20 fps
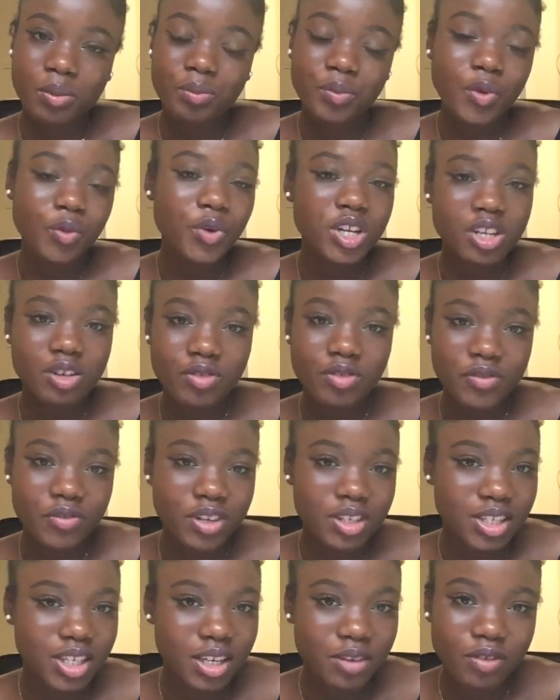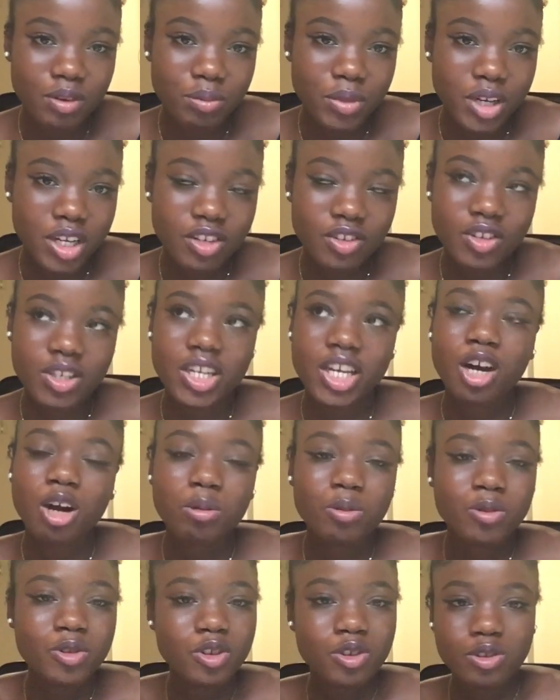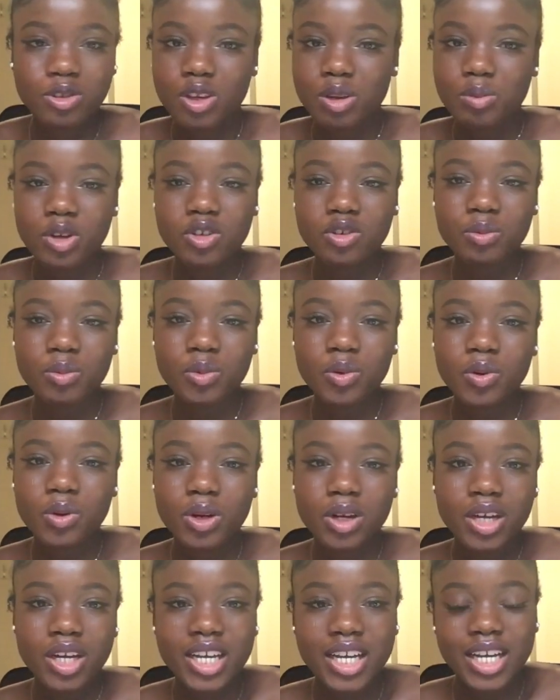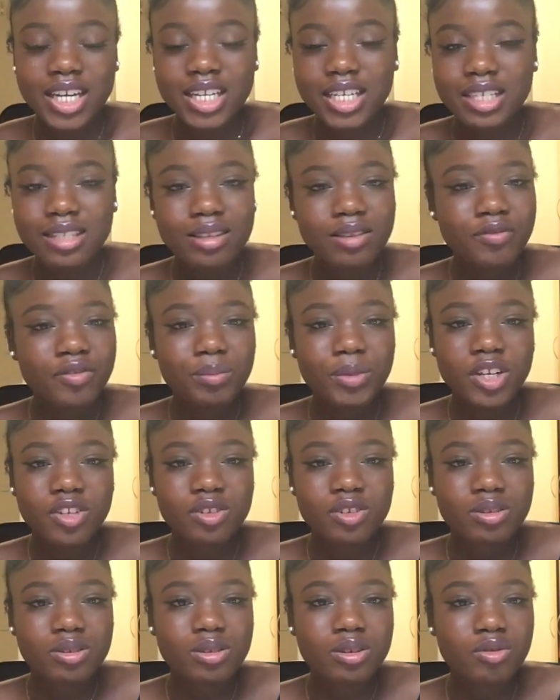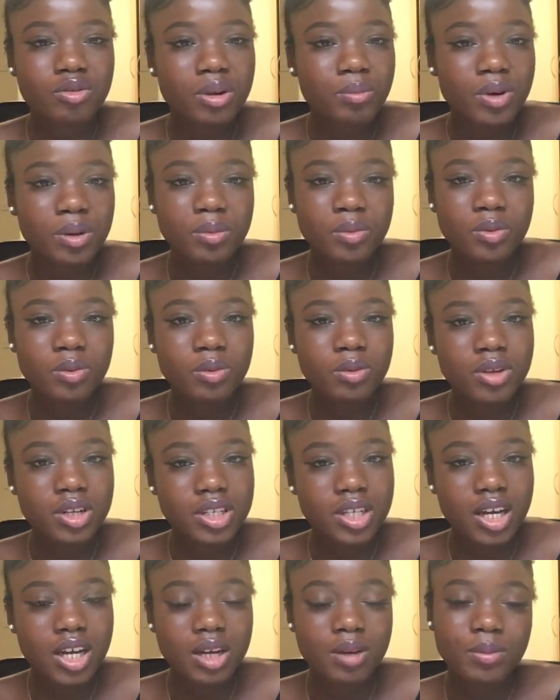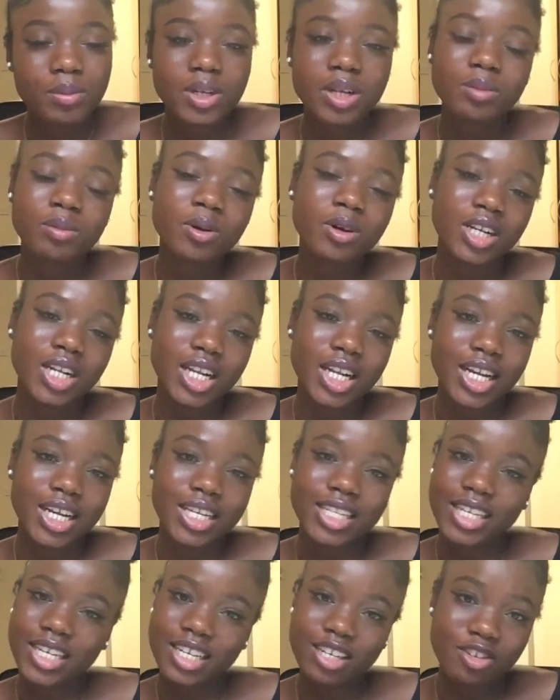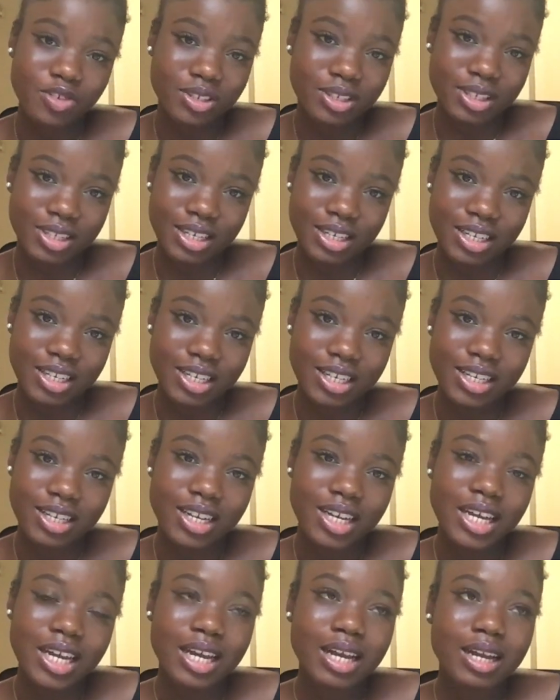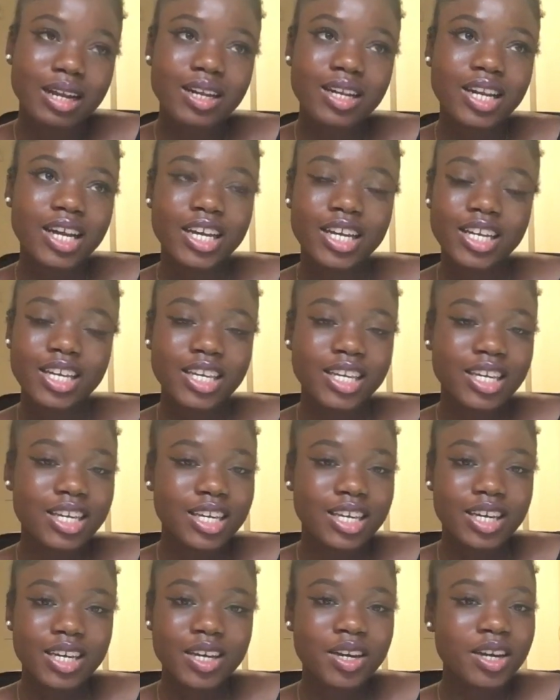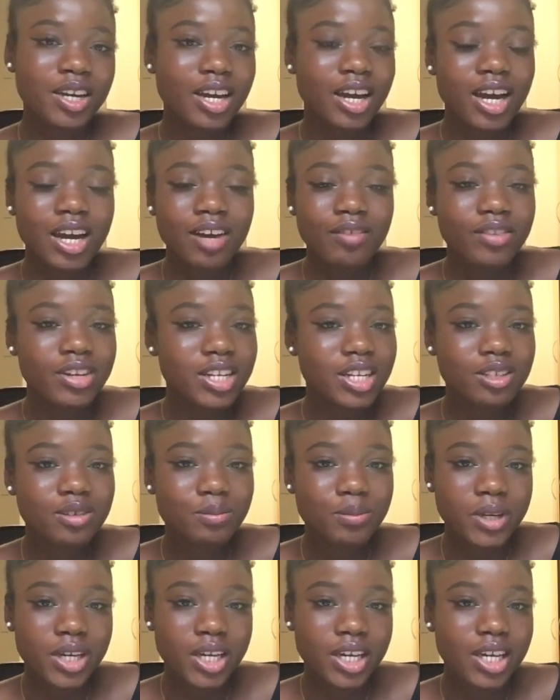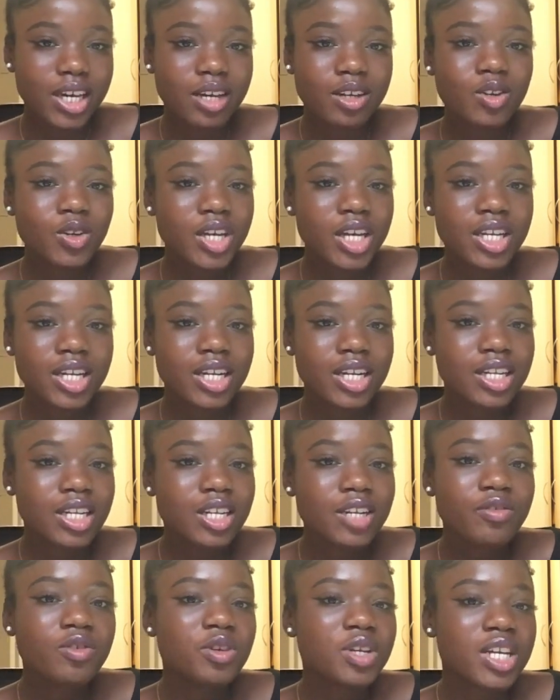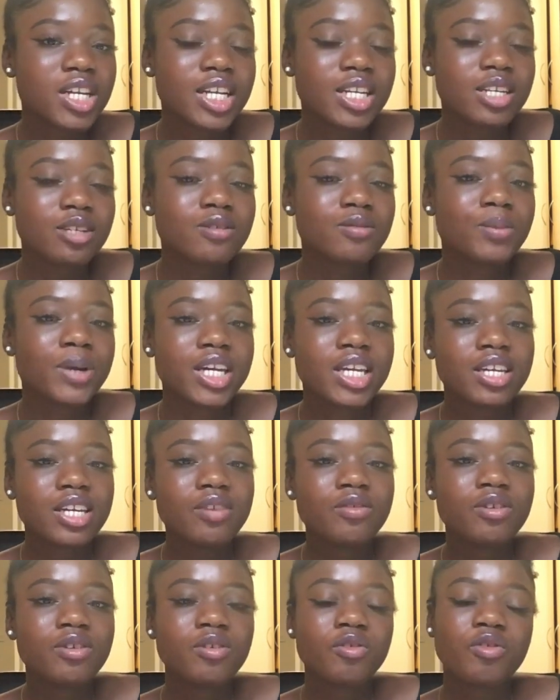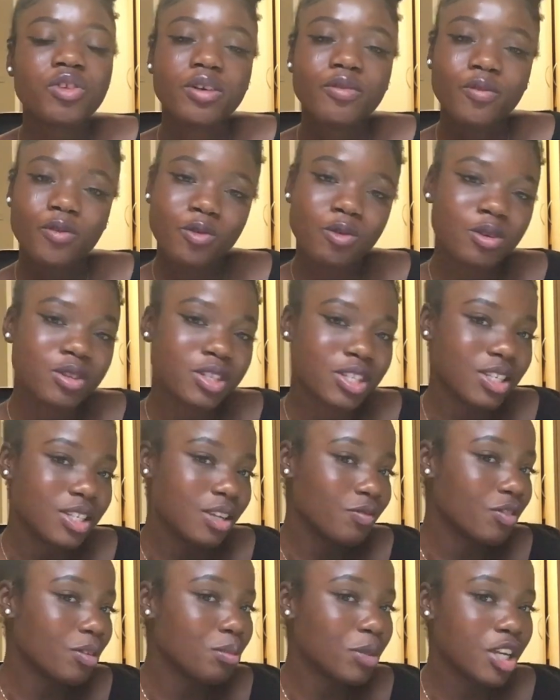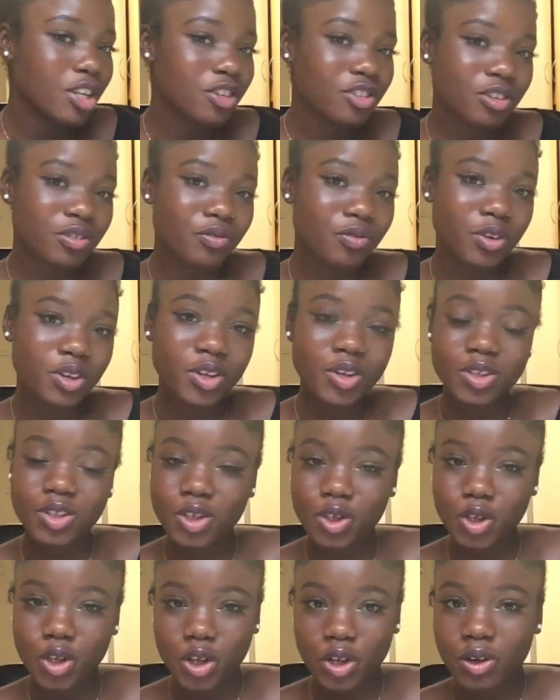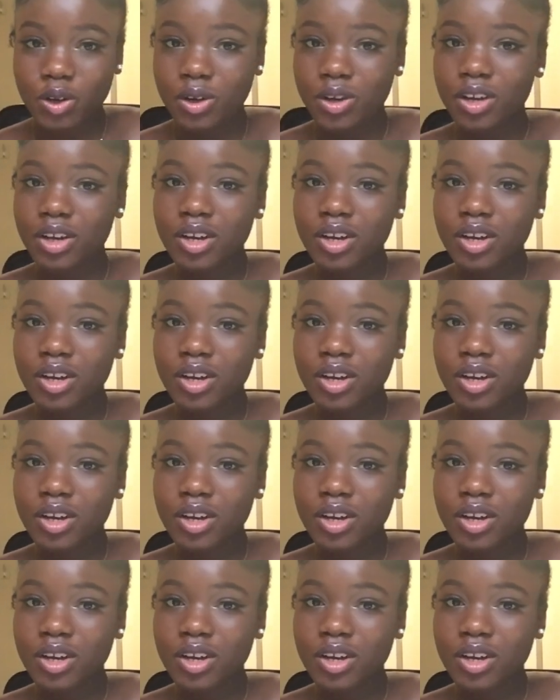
but when you revisit information, it helps you so much more. And these informations crop up all the time, and I'm not gonna lie, they're interesting. Like having the spec, looking at the spec, it even reinforces information for you to know.